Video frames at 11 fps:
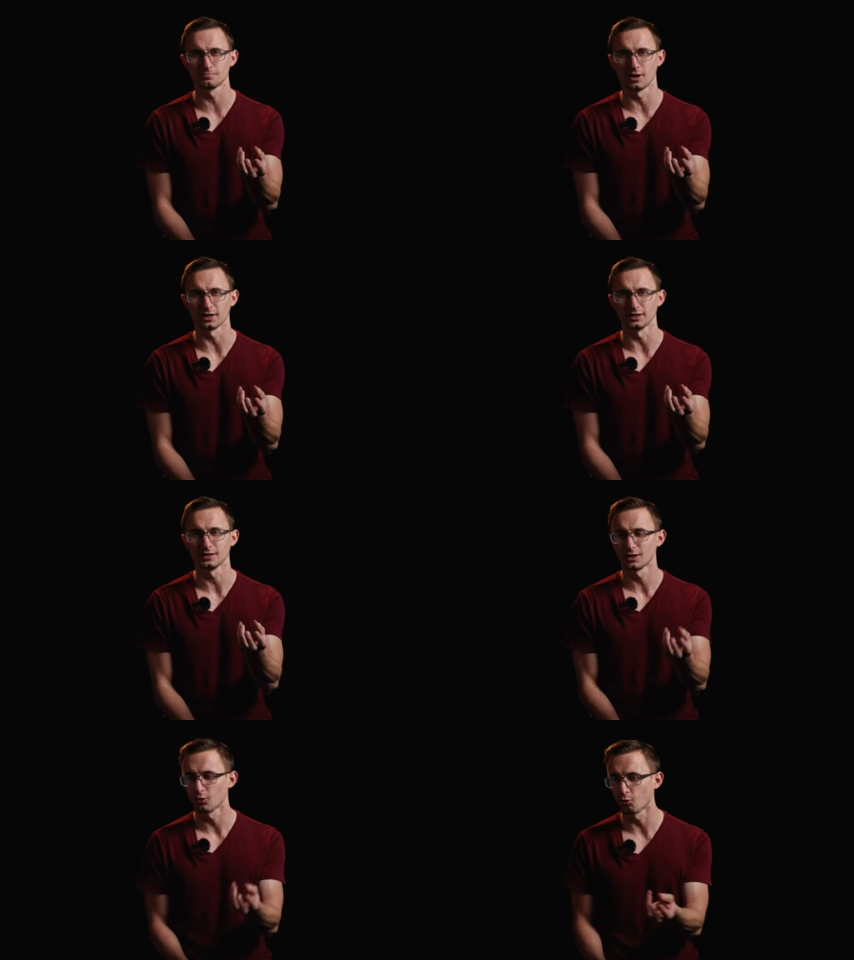
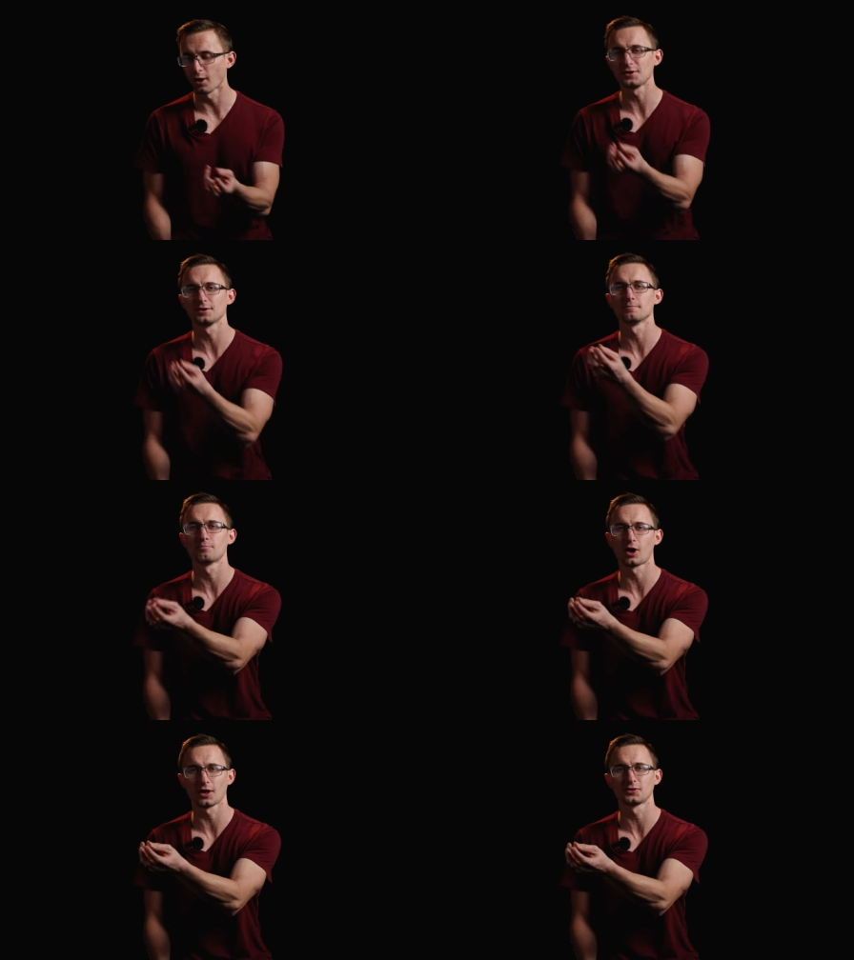money, went
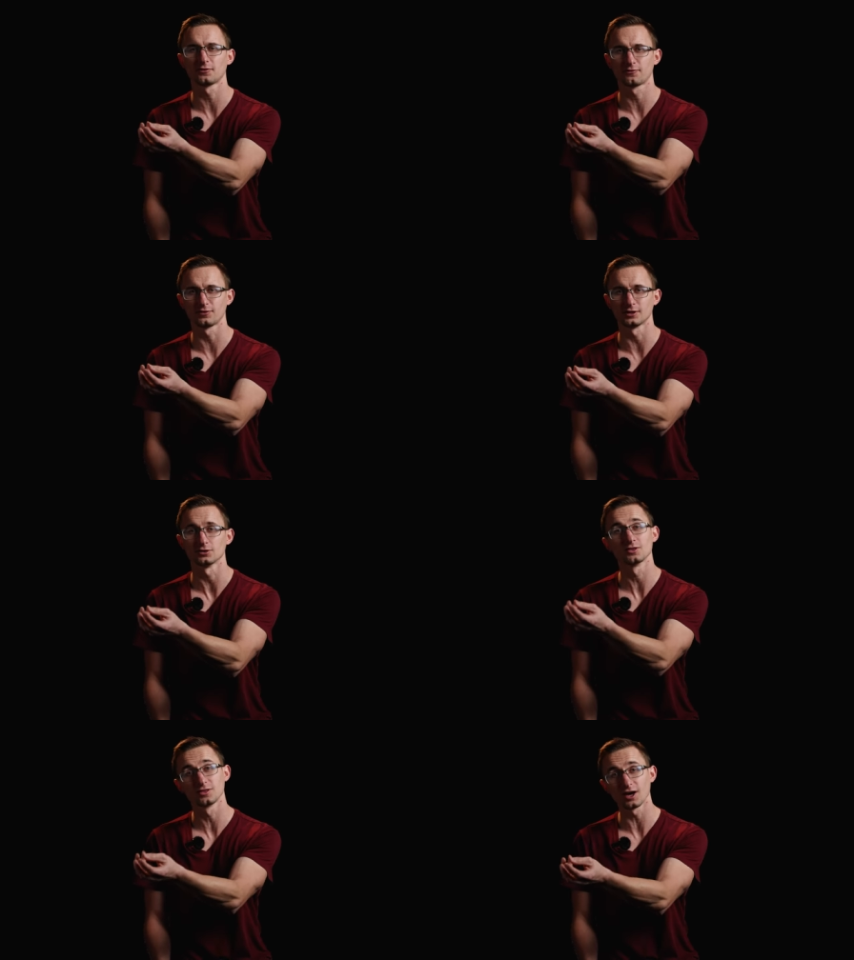and bought the field.